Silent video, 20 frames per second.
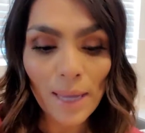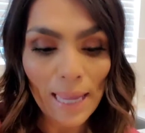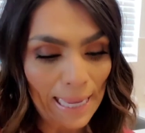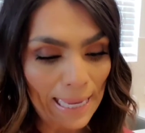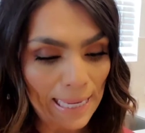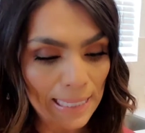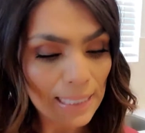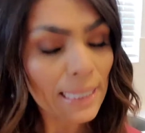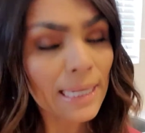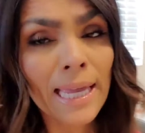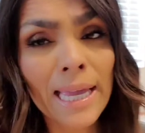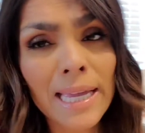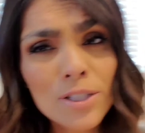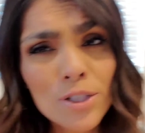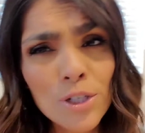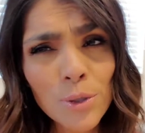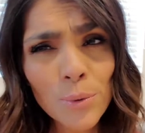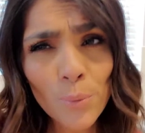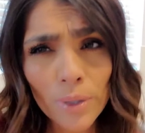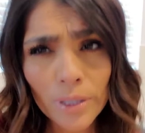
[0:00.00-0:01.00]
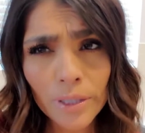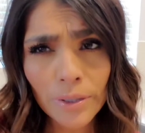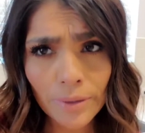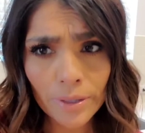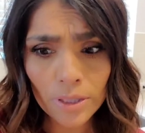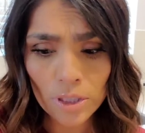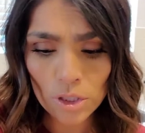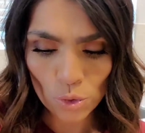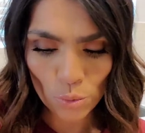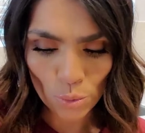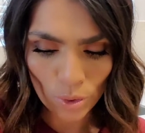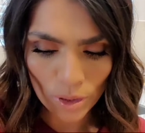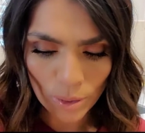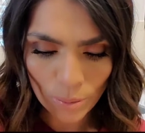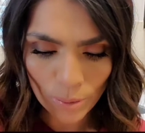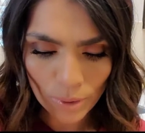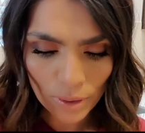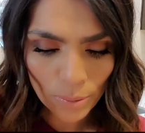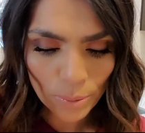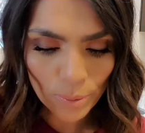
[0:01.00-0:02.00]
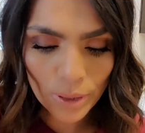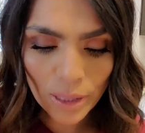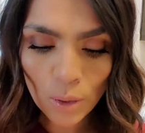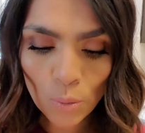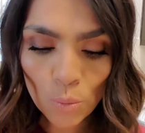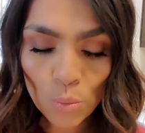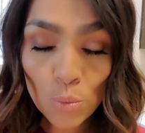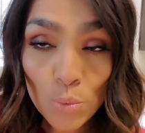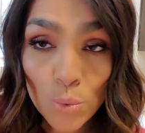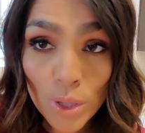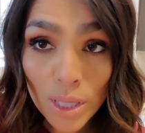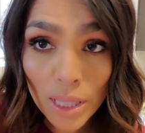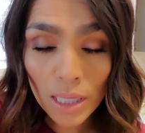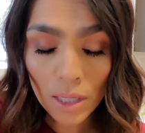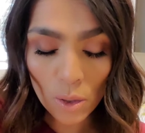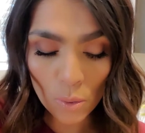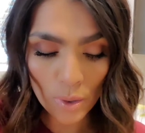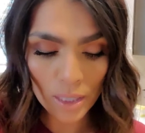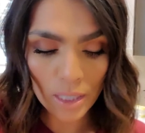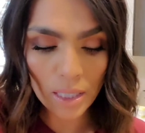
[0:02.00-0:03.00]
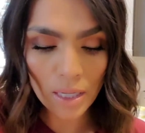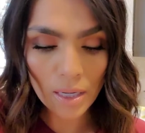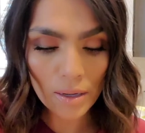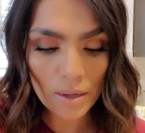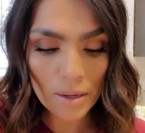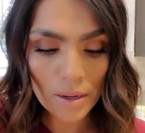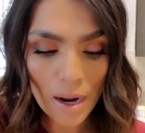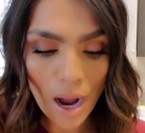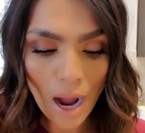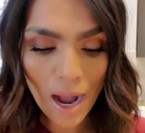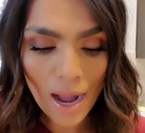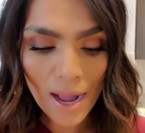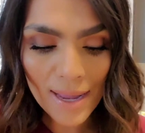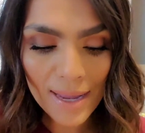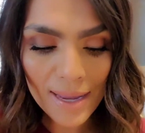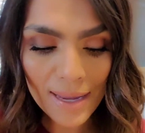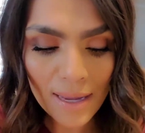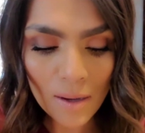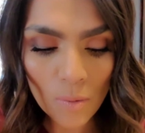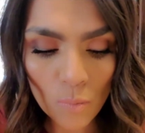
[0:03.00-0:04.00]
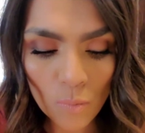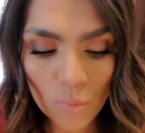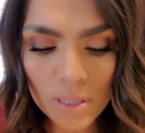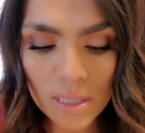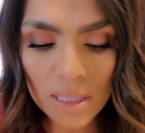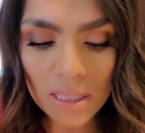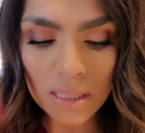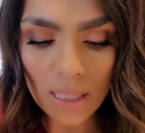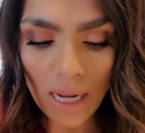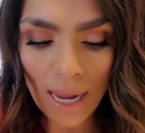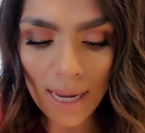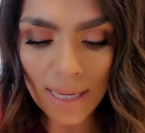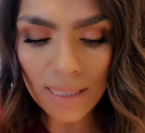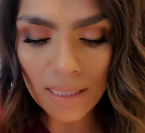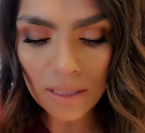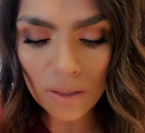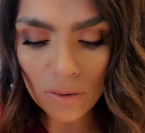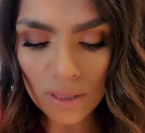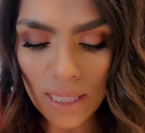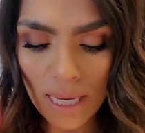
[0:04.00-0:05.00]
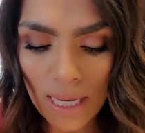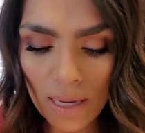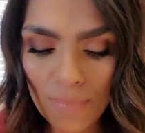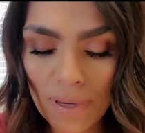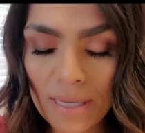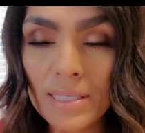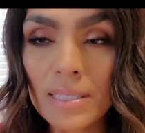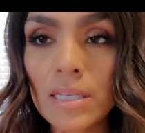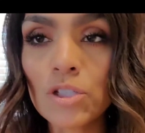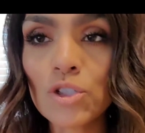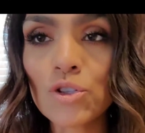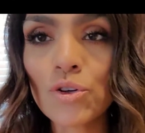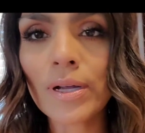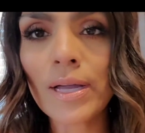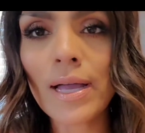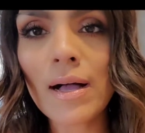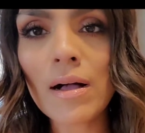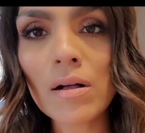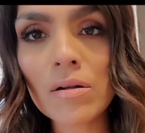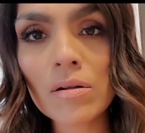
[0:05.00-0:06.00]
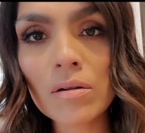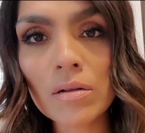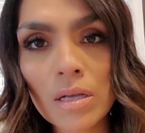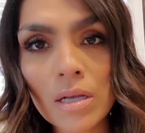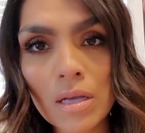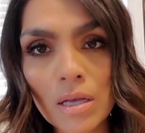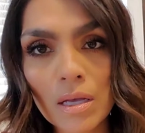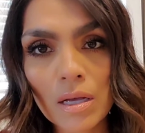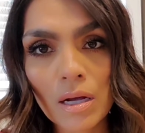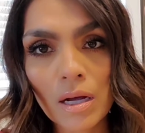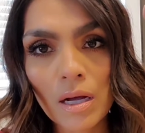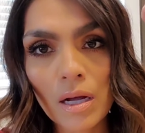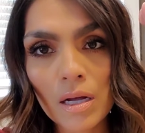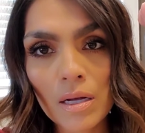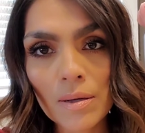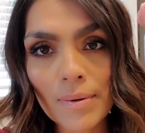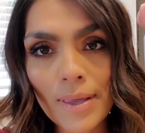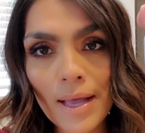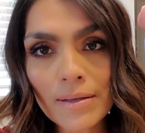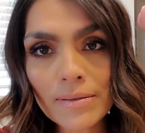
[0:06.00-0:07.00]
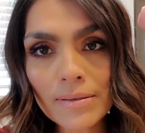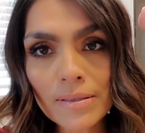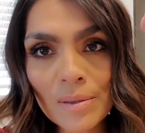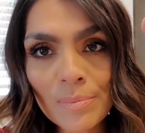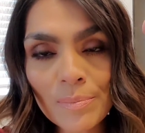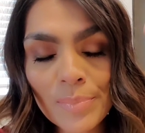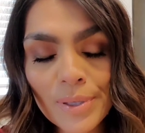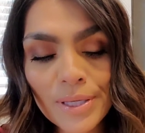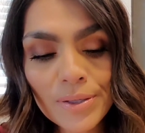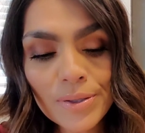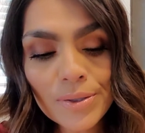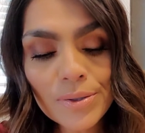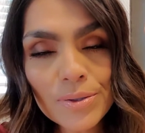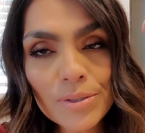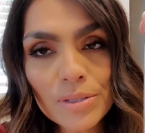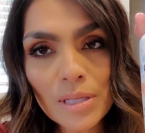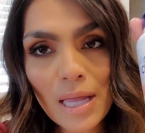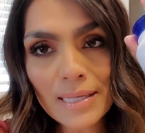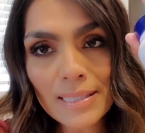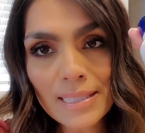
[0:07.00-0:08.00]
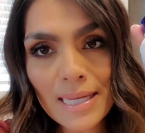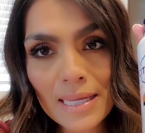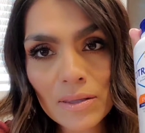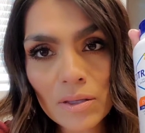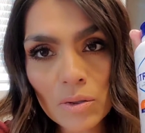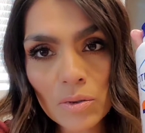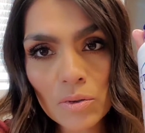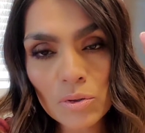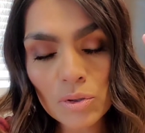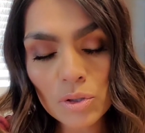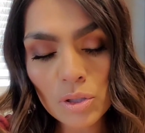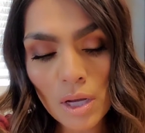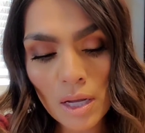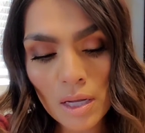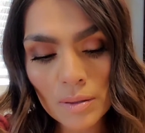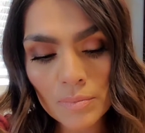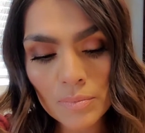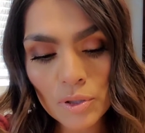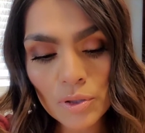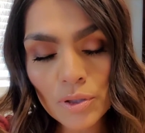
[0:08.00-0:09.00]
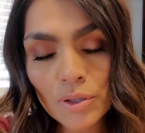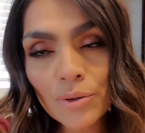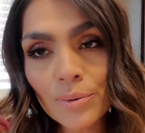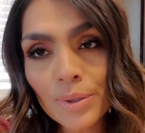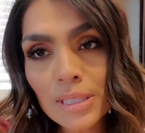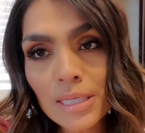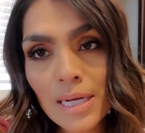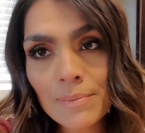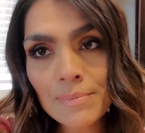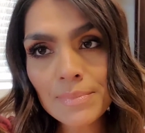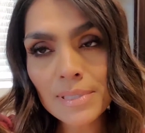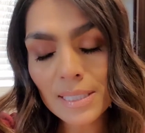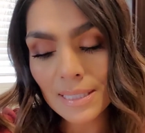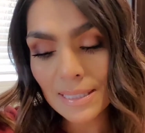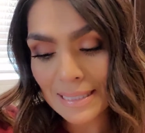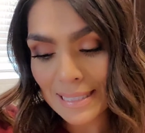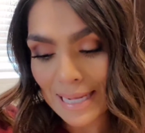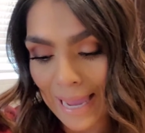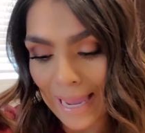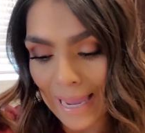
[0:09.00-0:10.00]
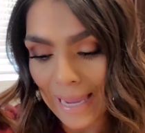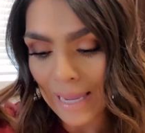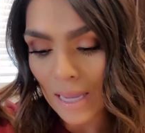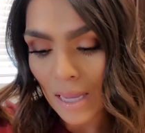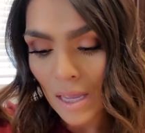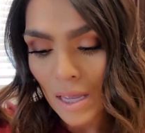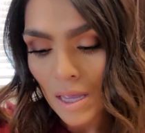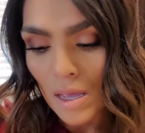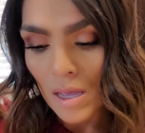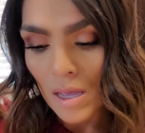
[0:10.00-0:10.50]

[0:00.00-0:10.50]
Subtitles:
And in case you're wondering, just really quick here, I still take my Citracal calcium pills. I take those 2 to 3 times a day.